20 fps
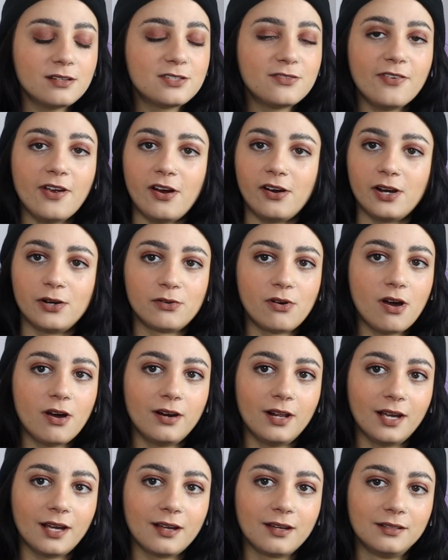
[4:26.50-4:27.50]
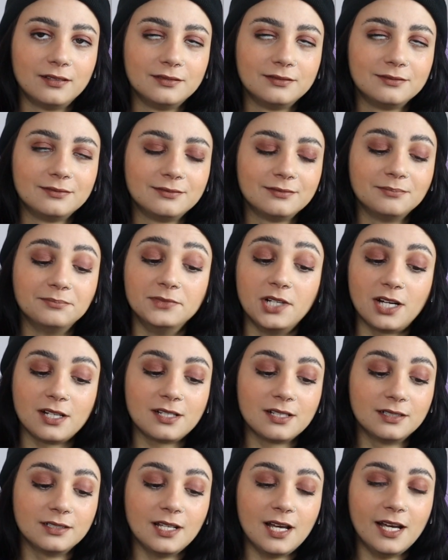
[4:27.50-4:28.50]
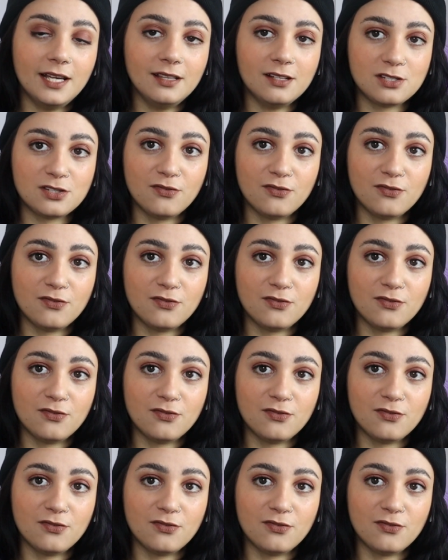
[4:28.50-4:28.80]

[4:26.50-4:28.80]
That looks very erotic. I'm not gonna lie.